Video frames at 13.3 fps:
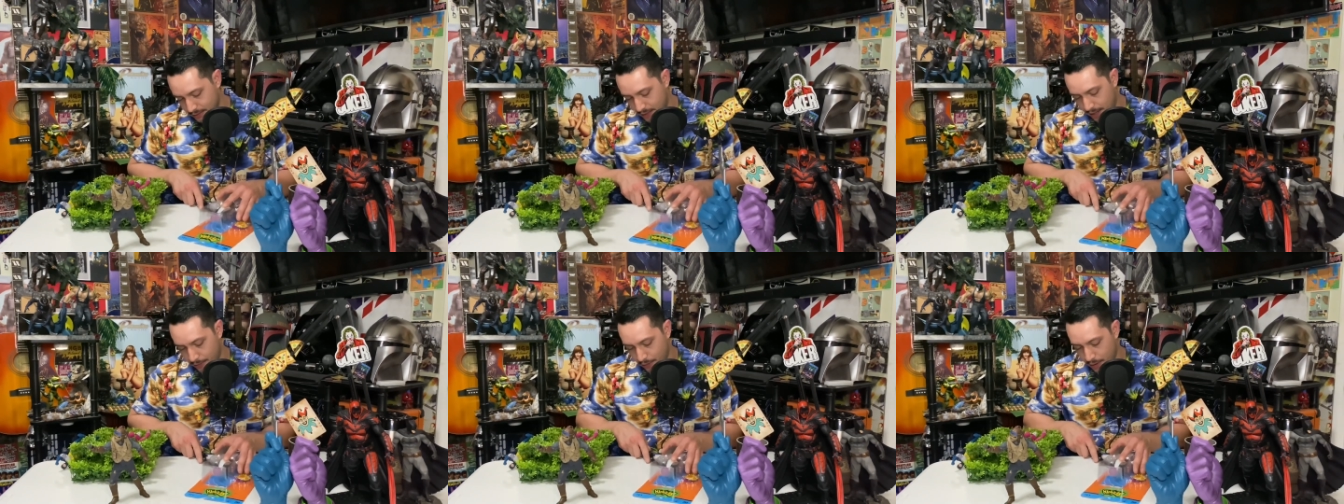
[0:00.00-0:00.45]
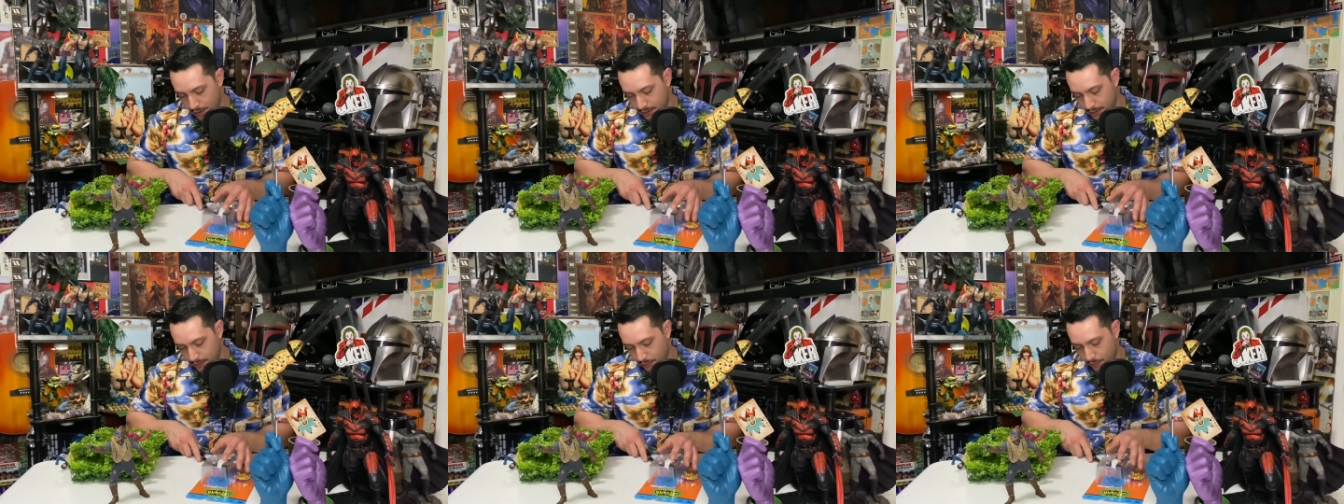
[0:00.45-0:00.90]

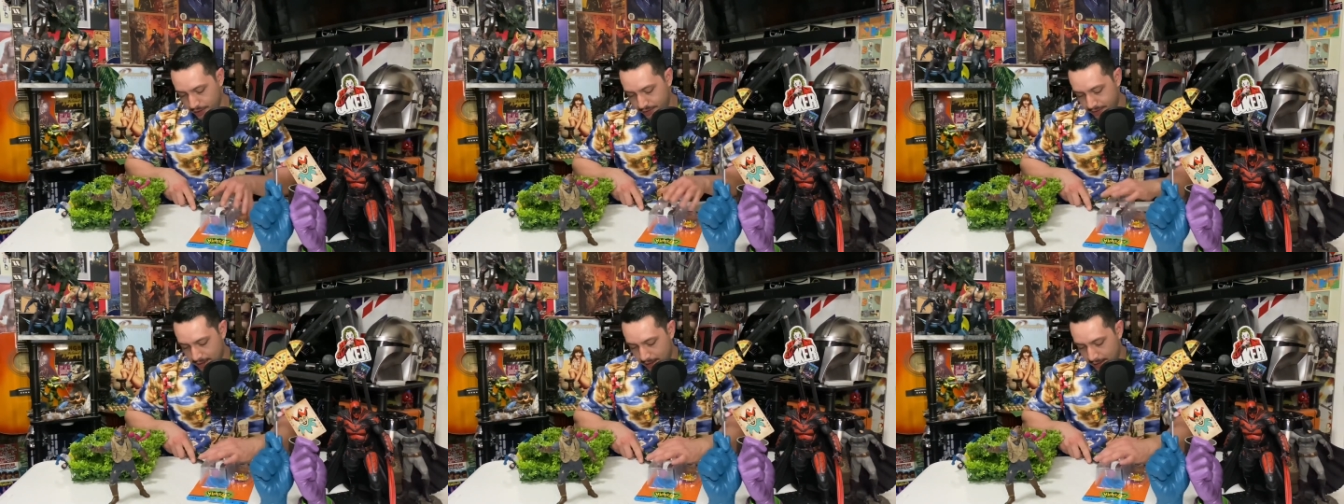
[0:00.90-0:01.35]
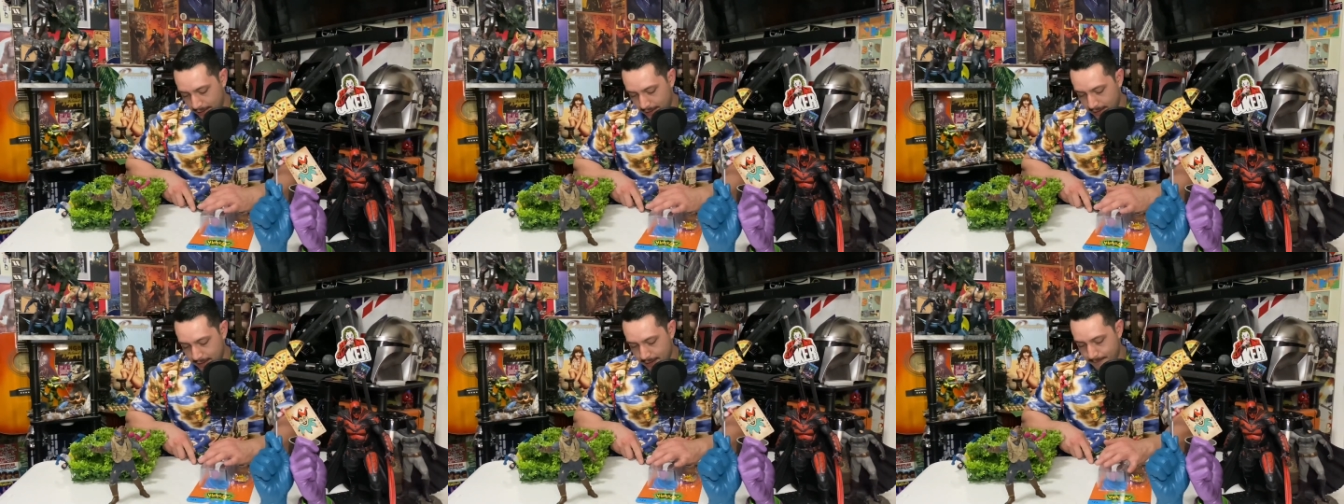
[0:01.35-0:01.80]
ironically with a
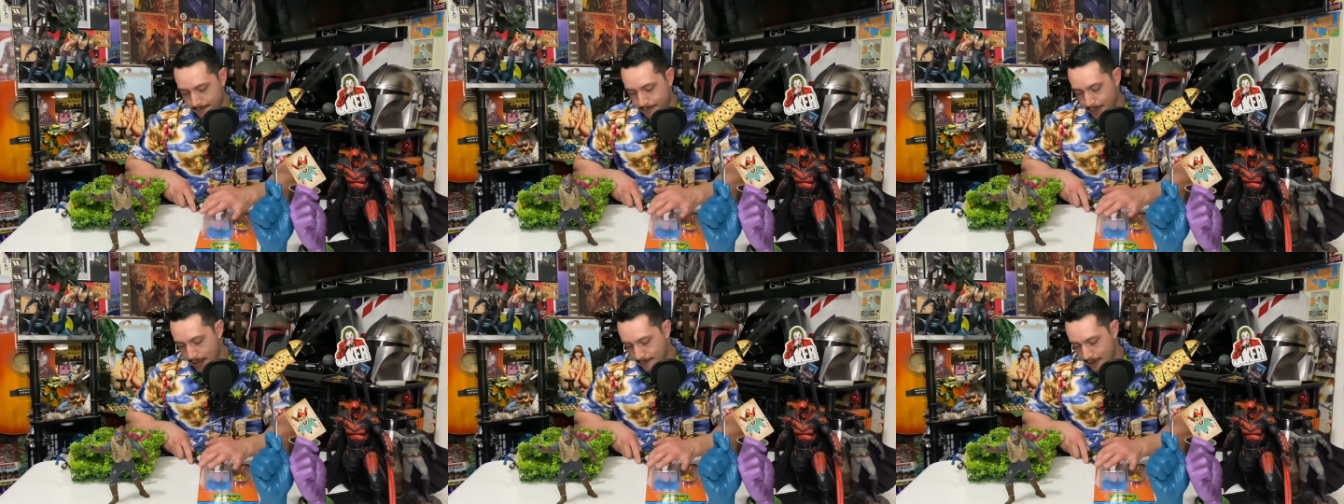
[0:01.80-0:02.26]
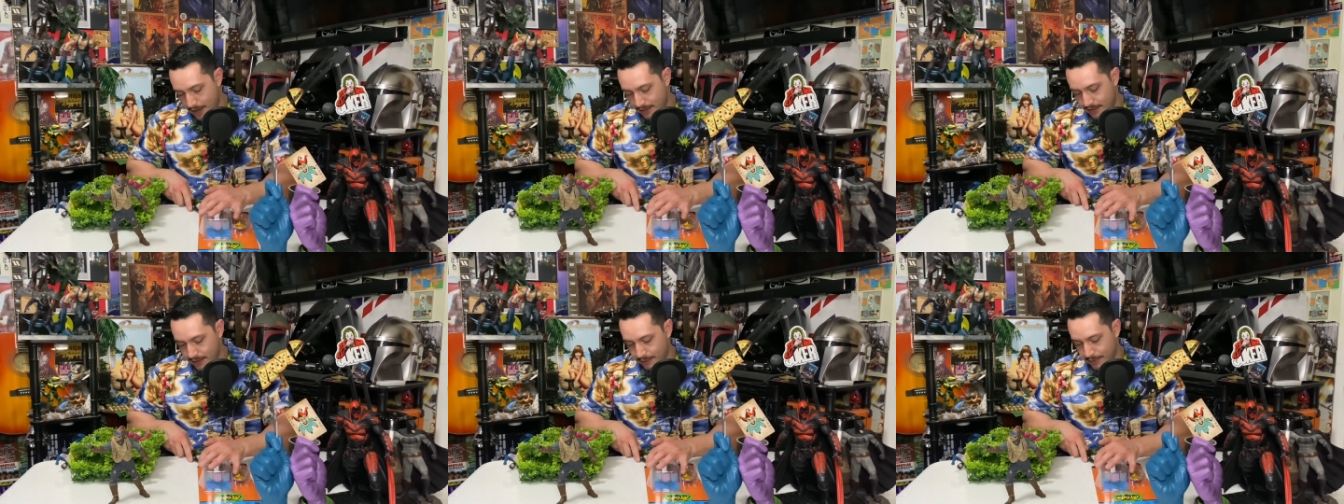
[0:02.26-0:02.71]

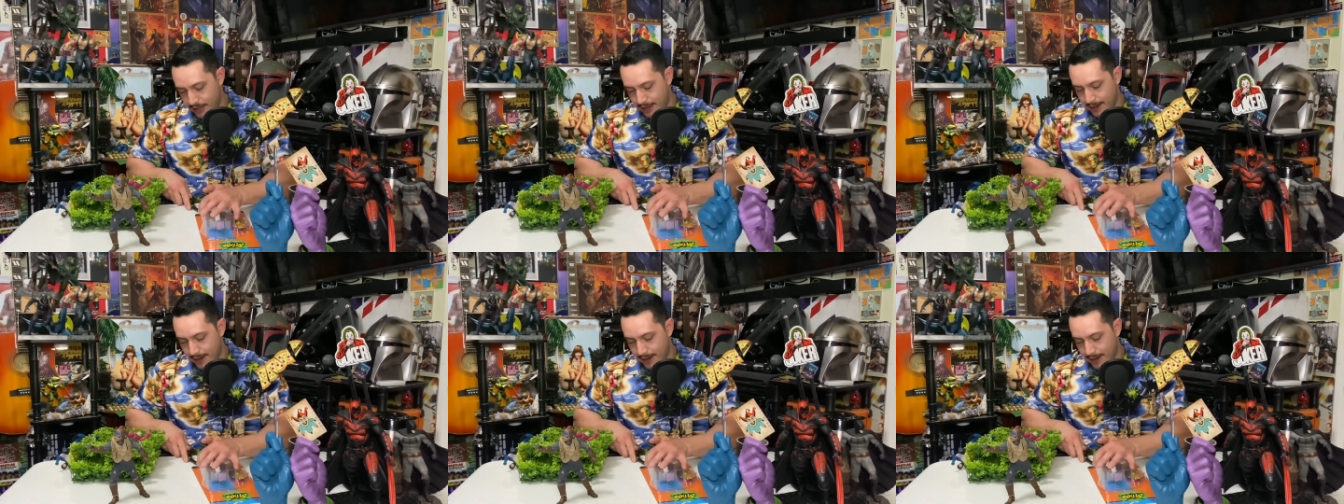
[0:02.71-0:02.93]
Batman-themed